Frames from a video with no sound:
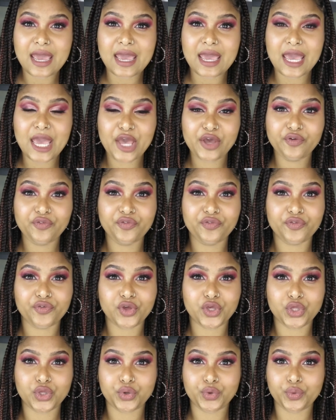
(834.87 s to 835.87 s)
if
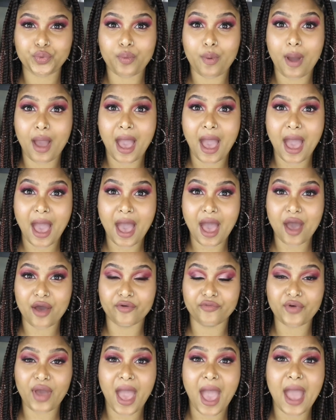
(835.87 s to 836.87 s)
you
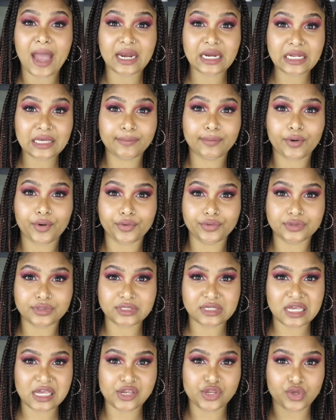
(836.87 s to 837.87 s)
have acne prone
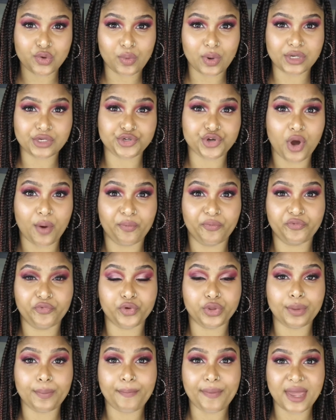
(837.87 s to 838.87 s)
skin you want to opt for
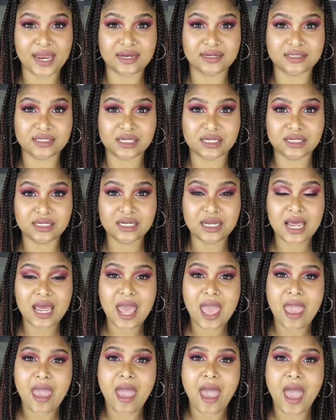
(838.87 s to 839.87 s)
the benton
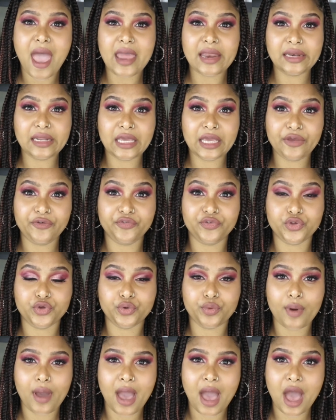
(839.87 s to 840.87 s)
and if
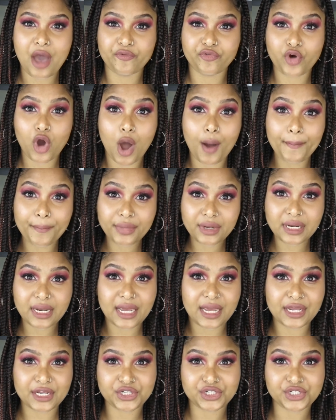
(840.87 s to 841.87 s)
you have
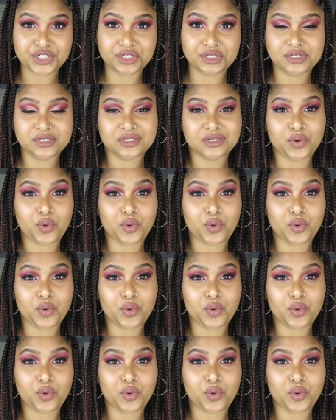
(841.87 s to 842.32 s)
combination to